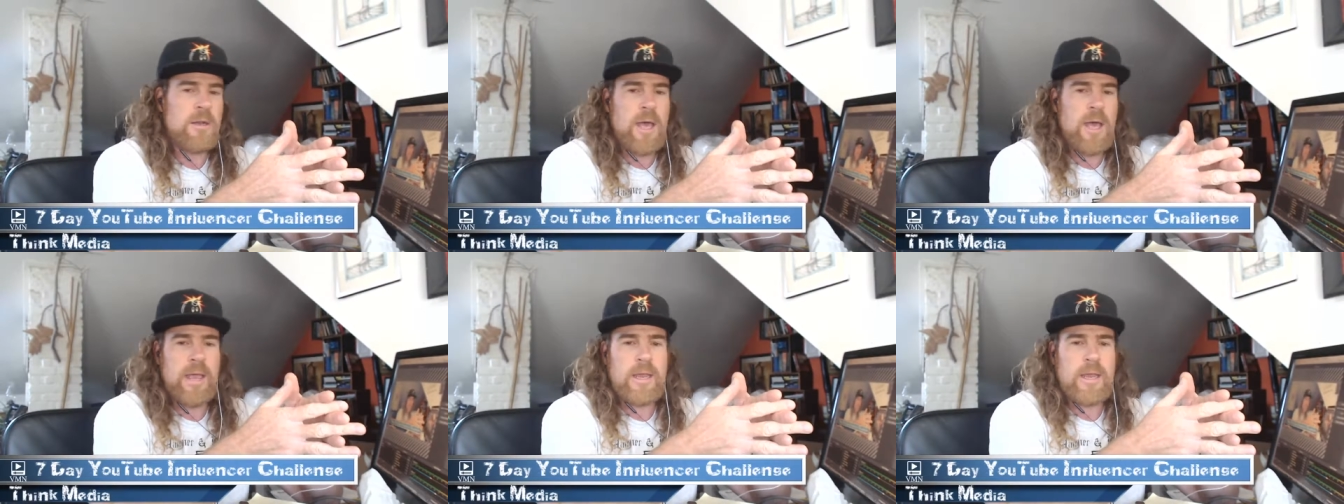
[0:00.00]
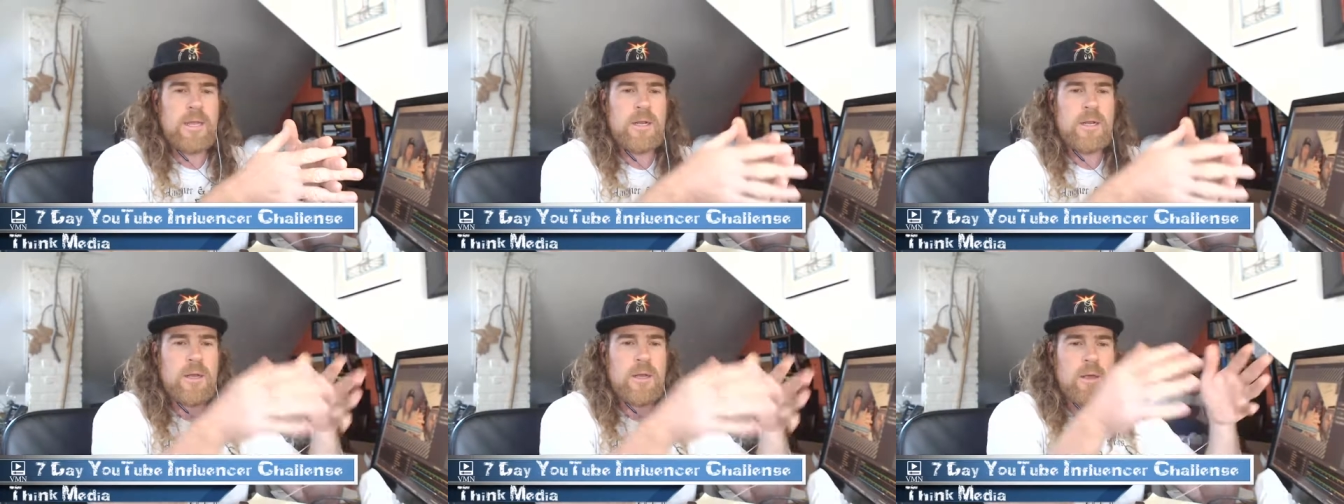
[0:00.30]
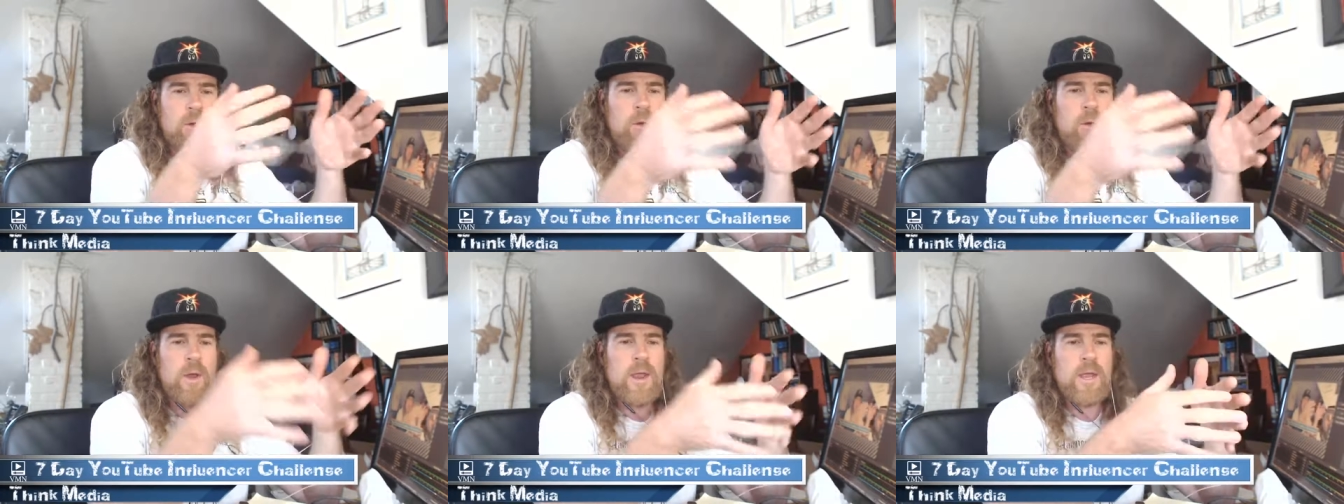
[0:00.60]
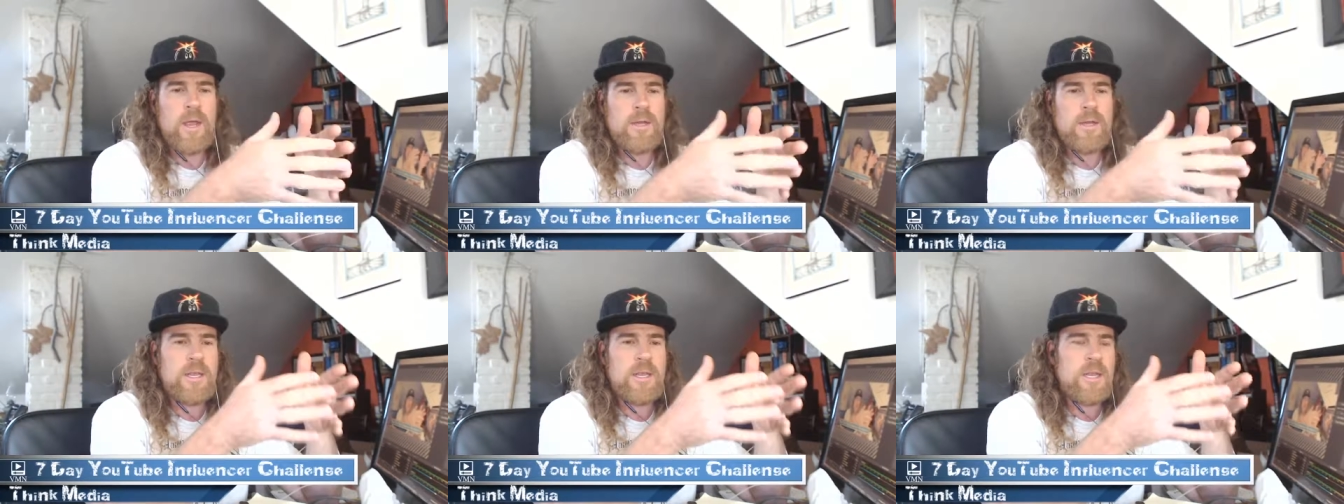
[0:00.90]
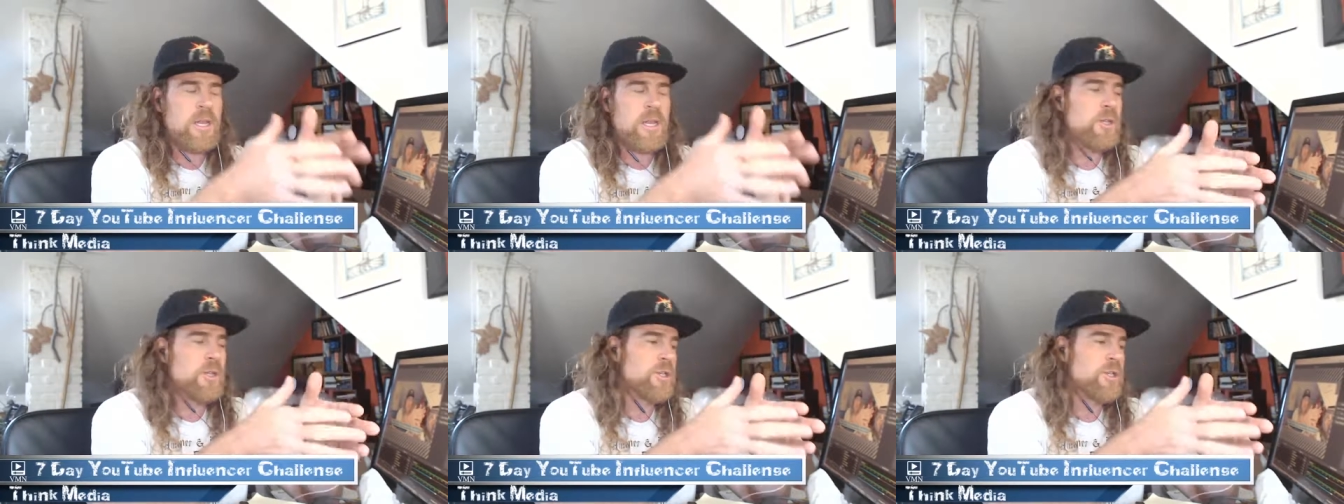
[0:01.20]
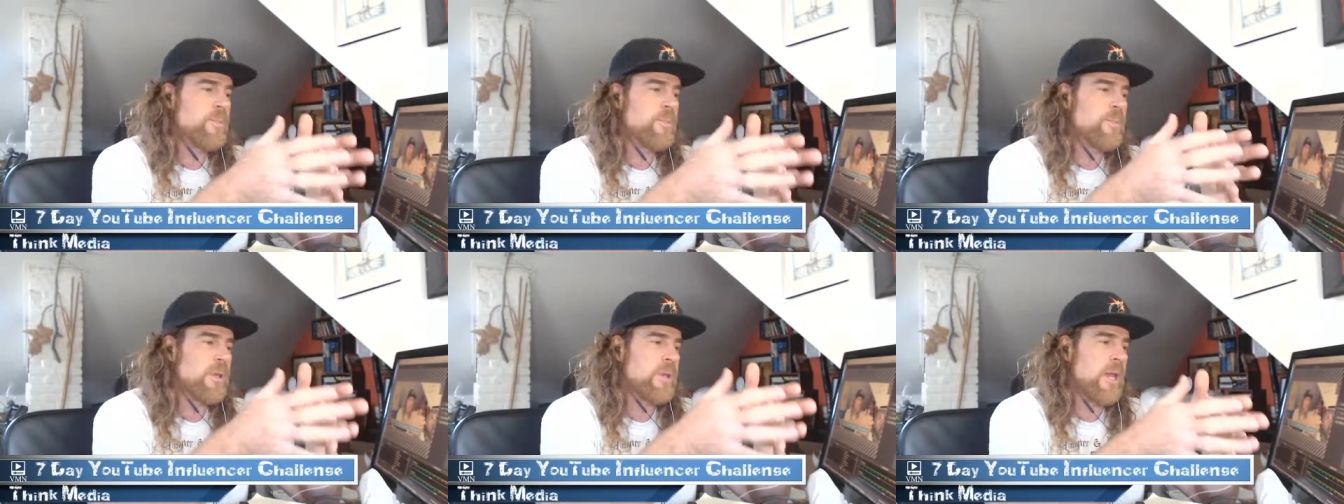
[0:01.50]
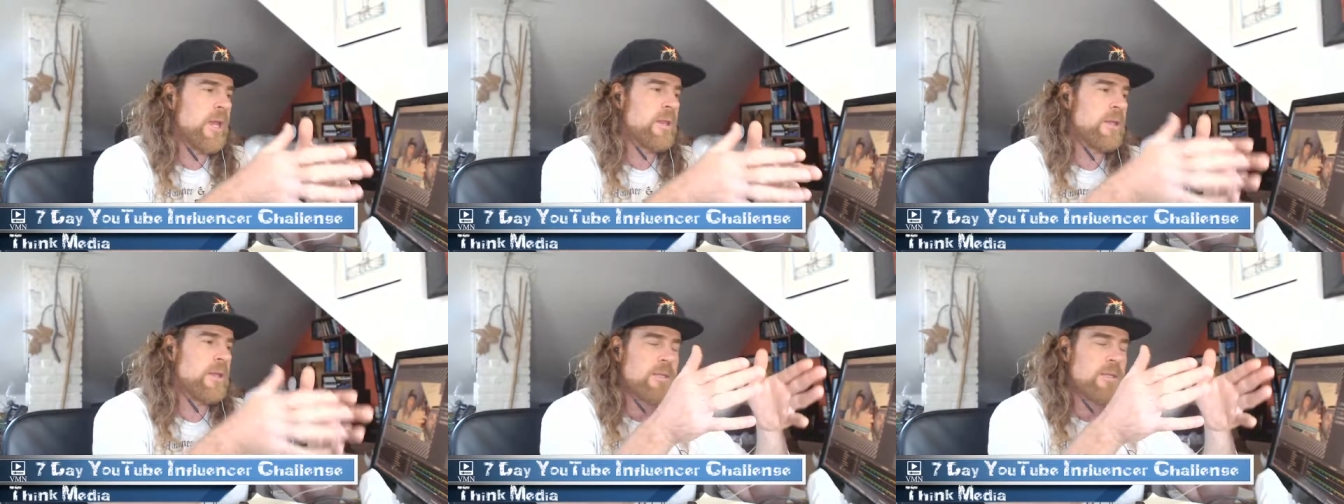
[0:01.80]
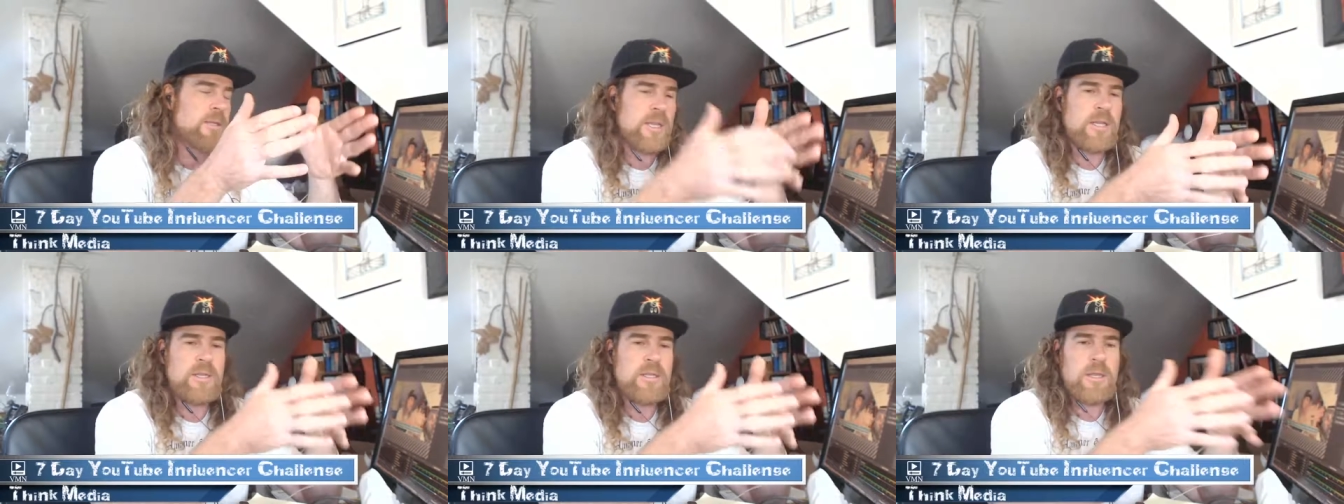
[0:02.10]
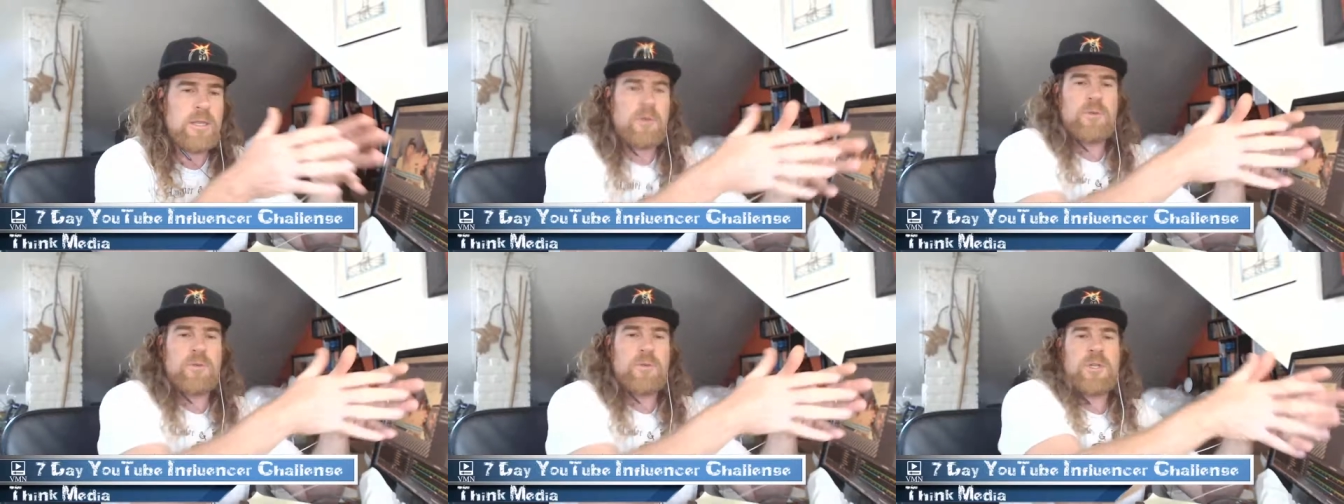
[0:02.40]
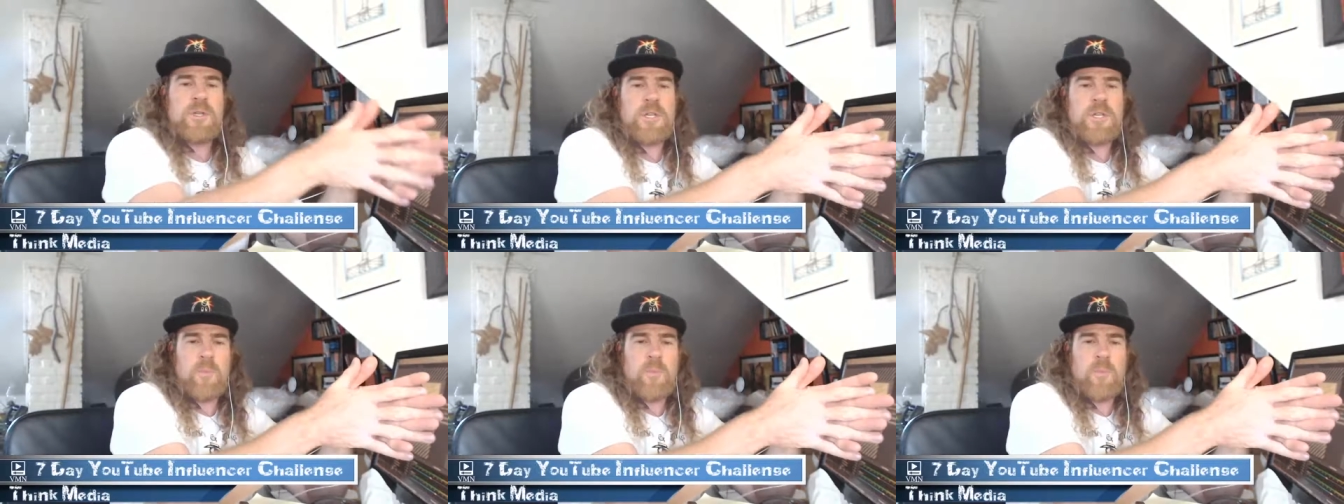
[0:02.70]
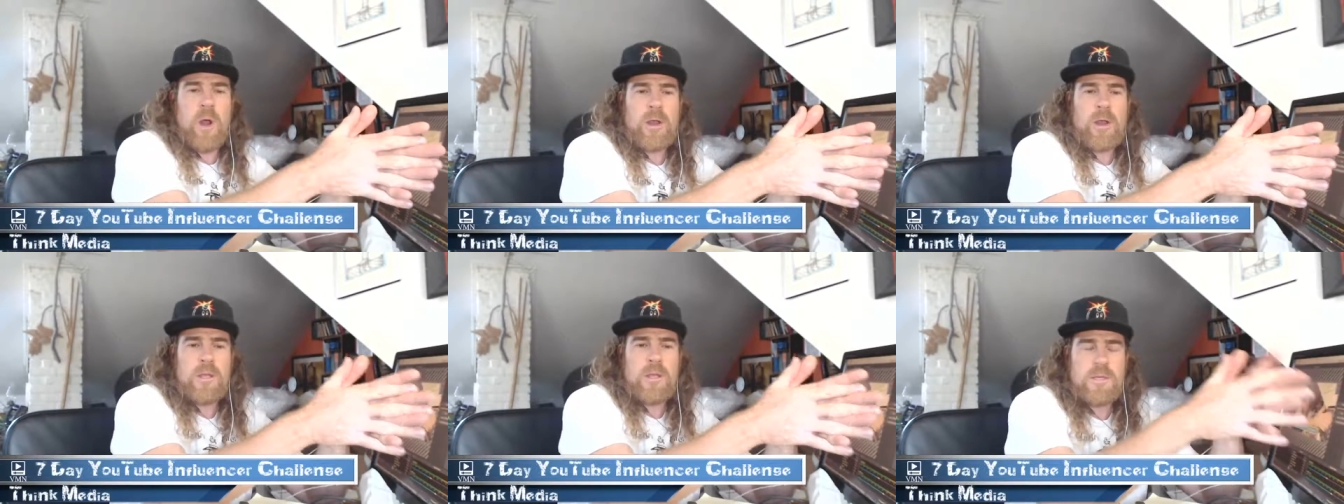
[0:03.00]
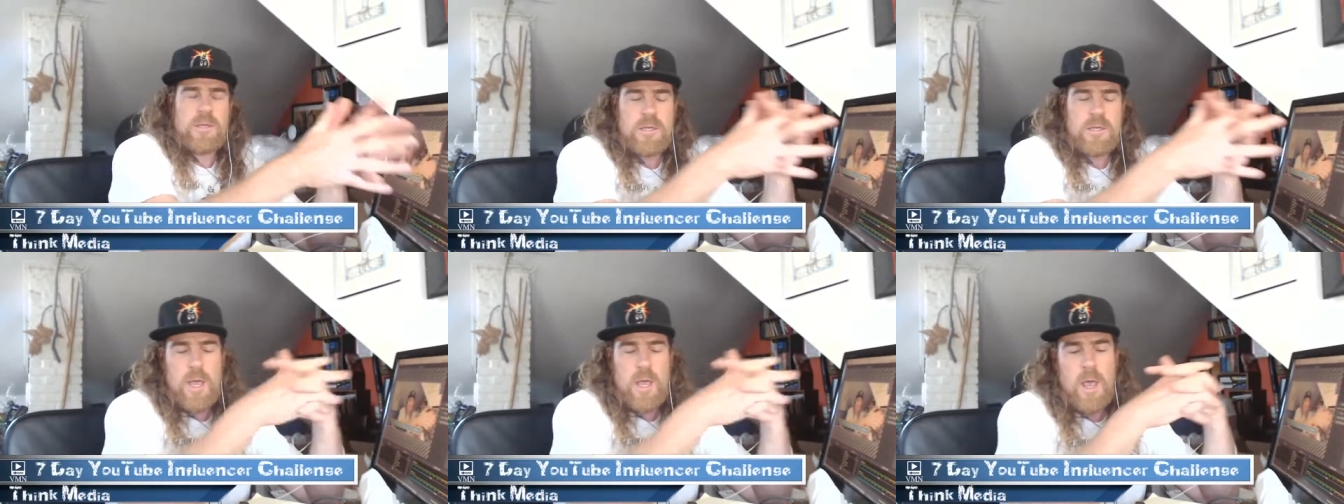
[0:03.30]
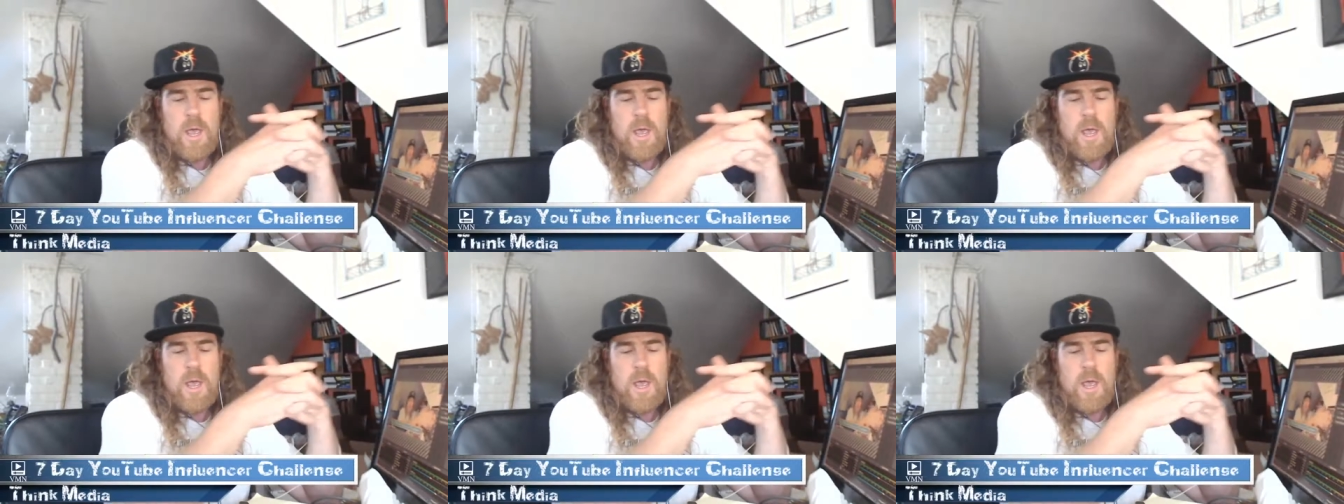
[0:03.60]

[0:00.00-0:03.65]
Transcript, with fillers: I can orient each playlist into those niche markets.